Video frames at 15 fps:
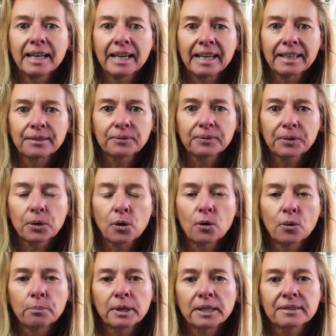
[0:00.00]
and
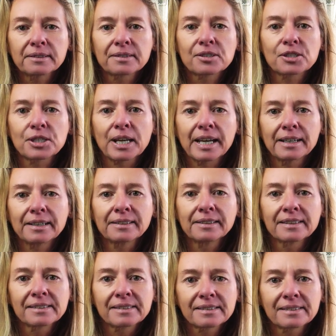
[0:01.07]
comment, share
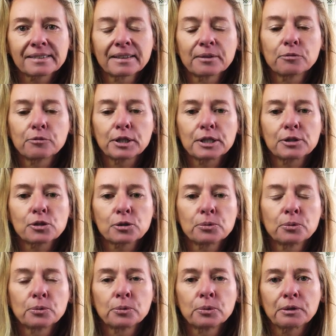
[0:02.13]
this
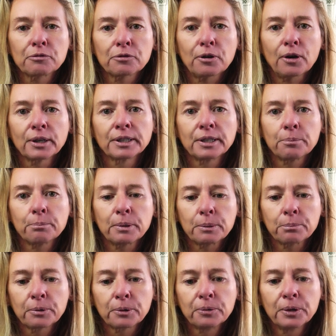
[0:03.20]
video with other
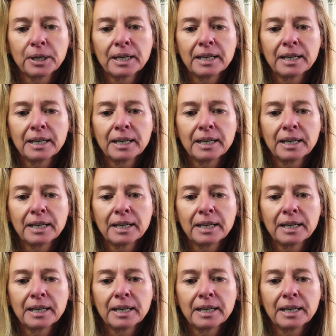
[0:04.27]
people